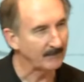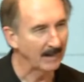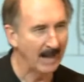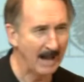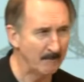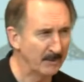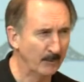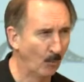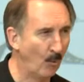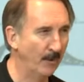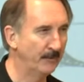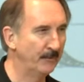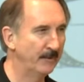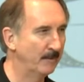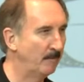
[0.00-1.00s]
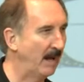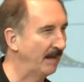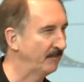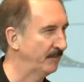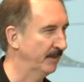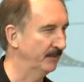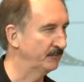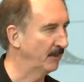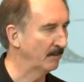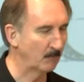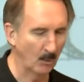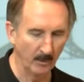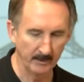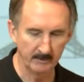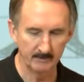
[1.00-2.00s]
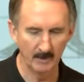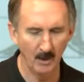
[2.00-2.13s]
I've been wondering about this. I'm going,